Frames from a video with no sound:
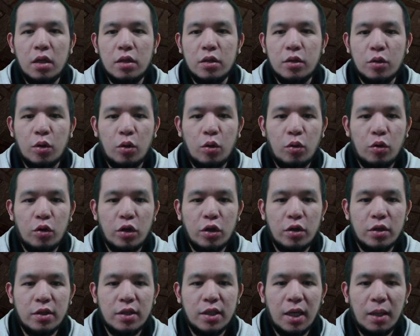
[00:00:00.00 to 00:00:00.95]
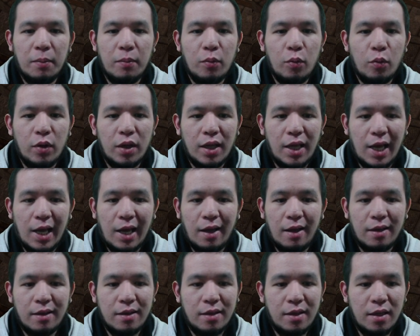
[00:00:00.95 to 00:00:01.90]
so your gem will
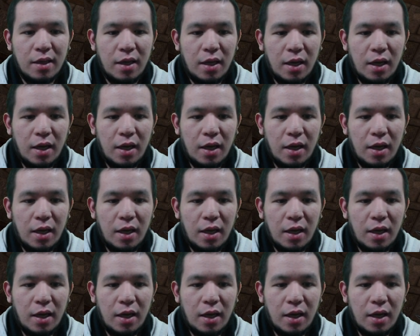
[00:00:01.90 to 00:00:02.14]
add